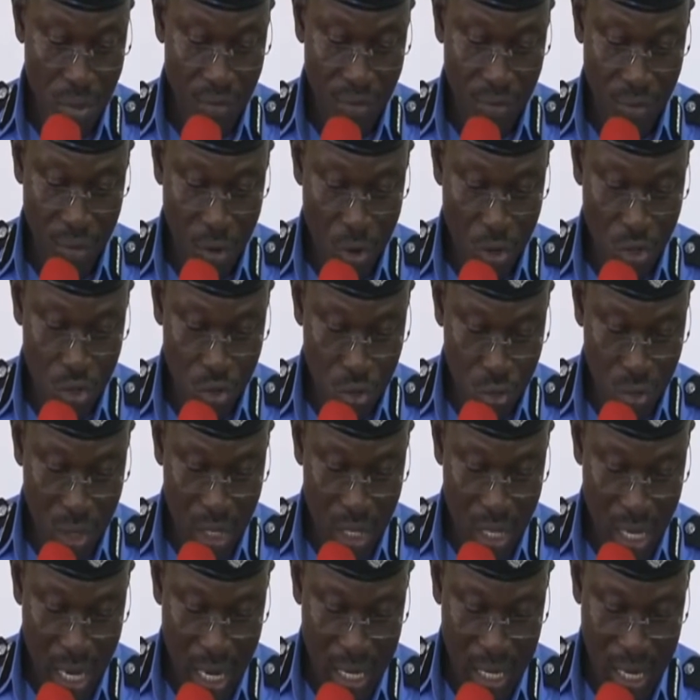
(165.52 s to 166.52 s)
before,
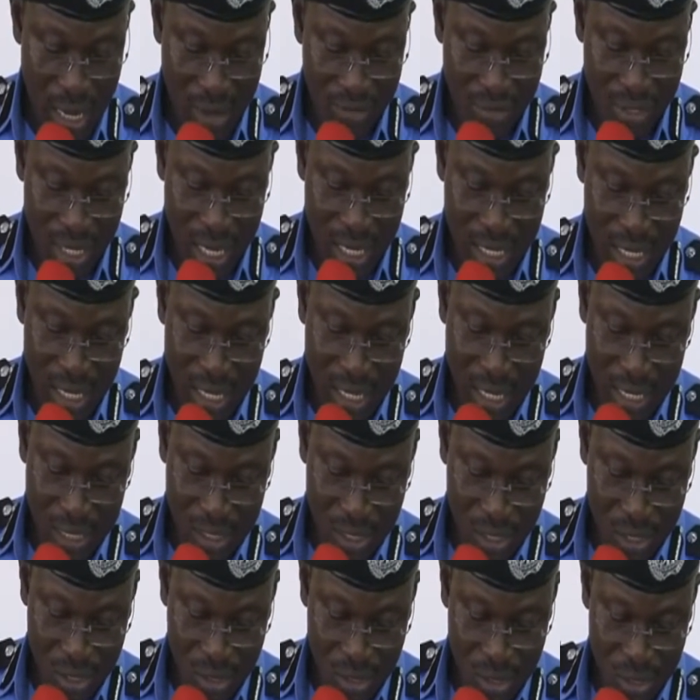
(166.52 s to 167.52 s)
during, and after the
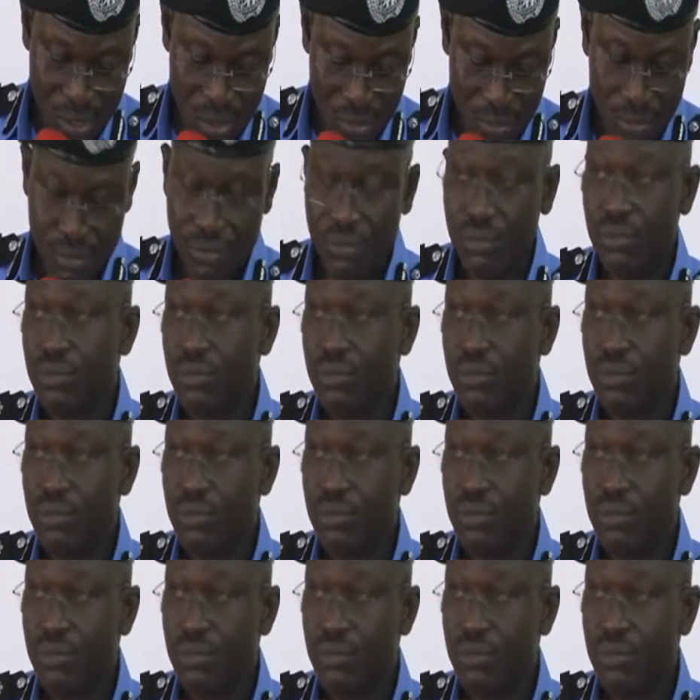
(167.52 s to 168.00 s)
elections.